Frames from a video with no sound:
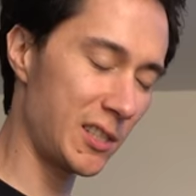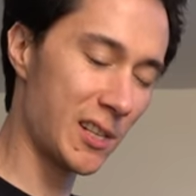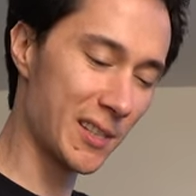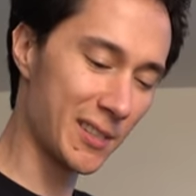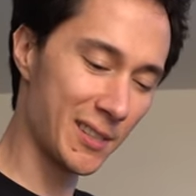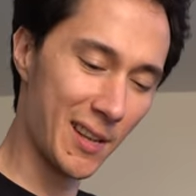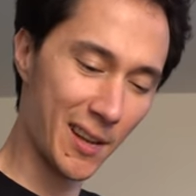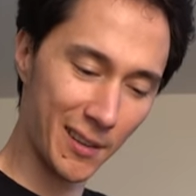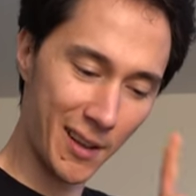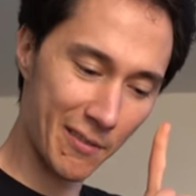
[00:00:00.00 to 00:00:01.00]
just
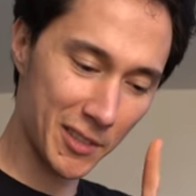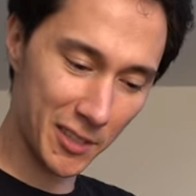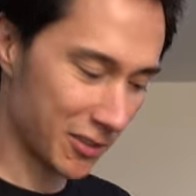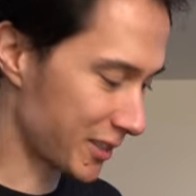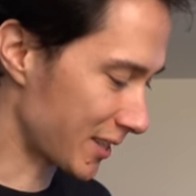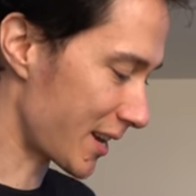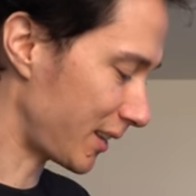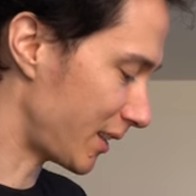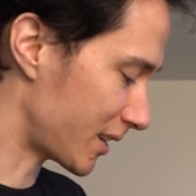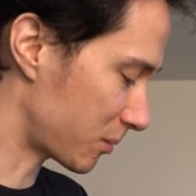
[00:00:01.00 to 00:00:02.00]
that ever so
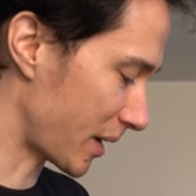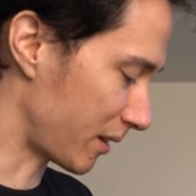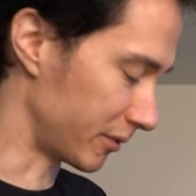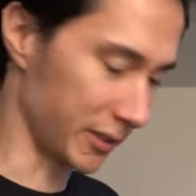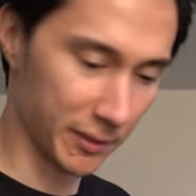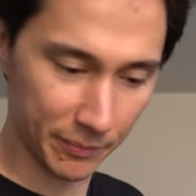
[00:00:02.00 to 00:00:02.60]
slightly less painful.